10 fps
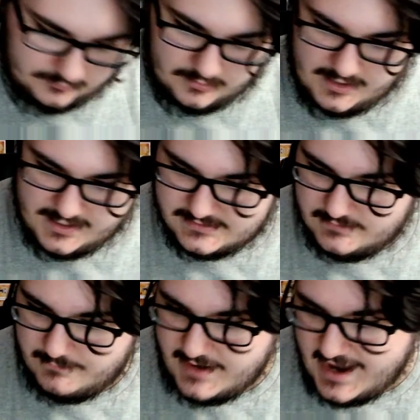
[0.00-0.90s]
Light
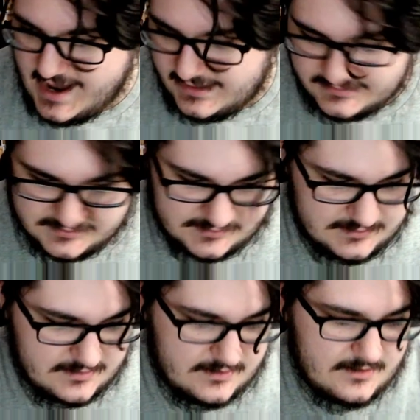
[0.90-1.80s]
packs.
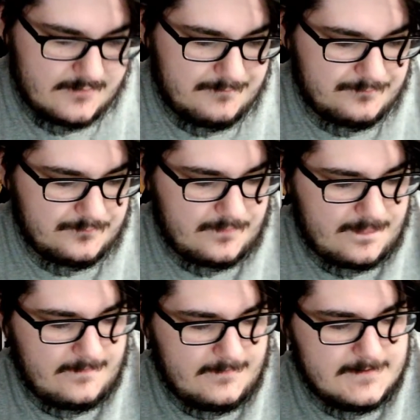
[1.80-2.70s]
Um,
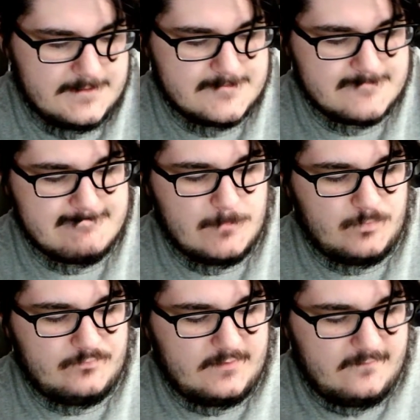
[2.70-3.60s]

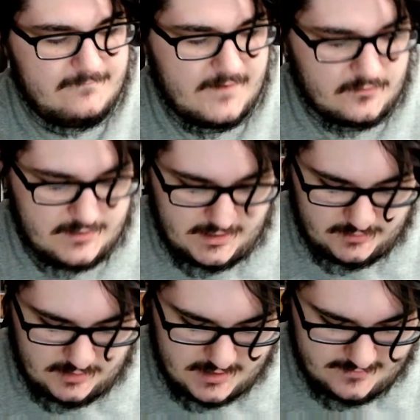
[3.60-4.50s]
fairly
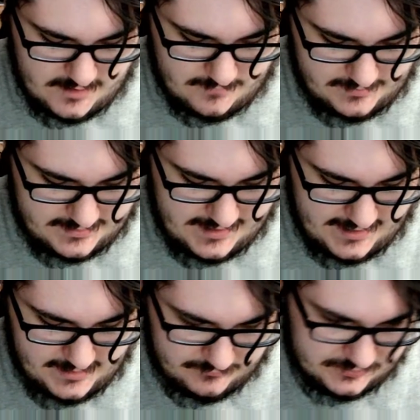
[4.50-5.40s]
unlucky there, but again,
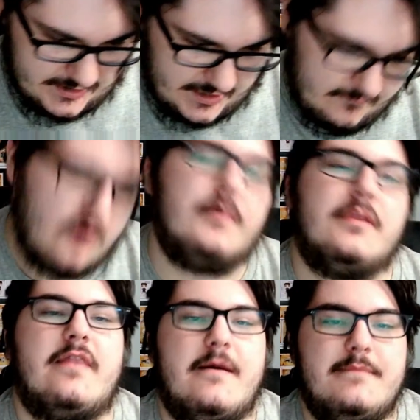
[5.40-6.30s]
I'm just kind of hoping that
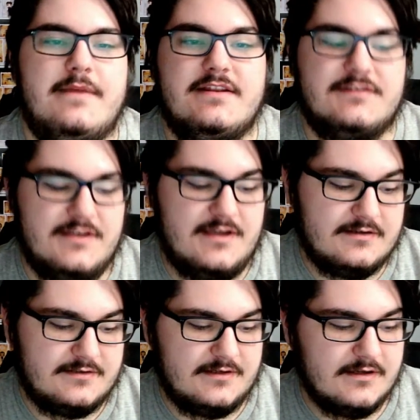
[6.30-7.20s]
that means
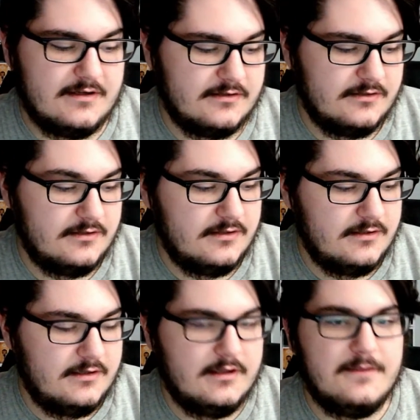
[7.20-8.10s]
that uh,
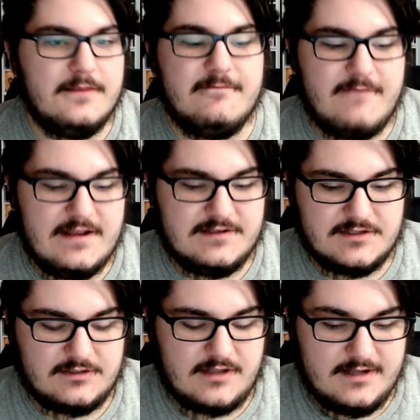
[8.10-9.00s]
the Fates
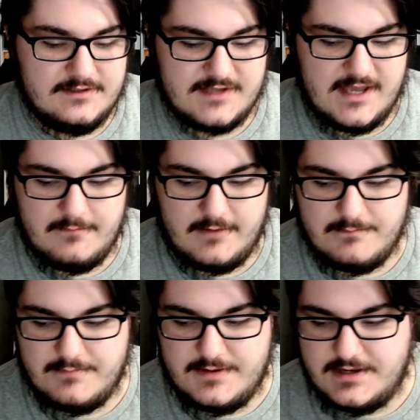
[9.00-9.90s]
Collide set might
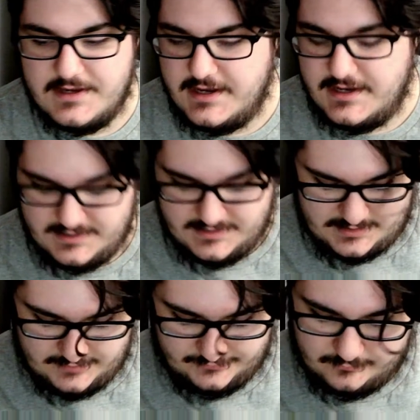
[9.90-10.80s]
be a, uh,
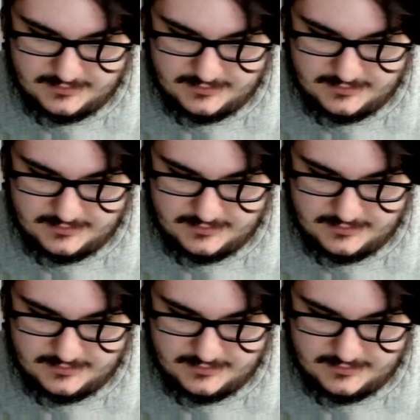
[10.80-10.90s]
a little bit